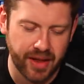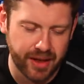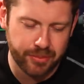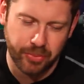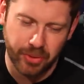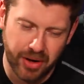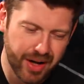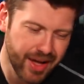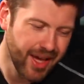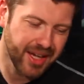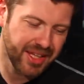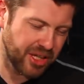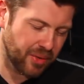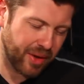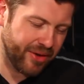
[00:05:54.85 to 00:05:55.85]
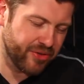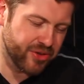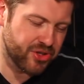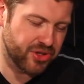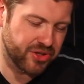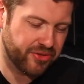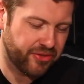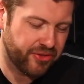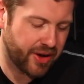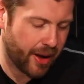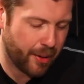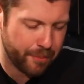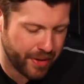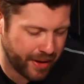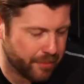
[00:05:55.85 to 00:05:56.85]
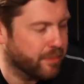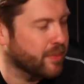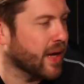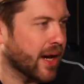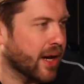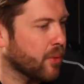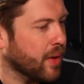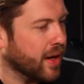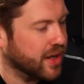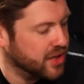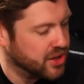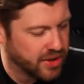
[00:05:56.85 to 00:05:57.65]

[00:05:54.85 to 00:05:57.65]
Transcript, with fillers: Like, but is just a big gang of wankers.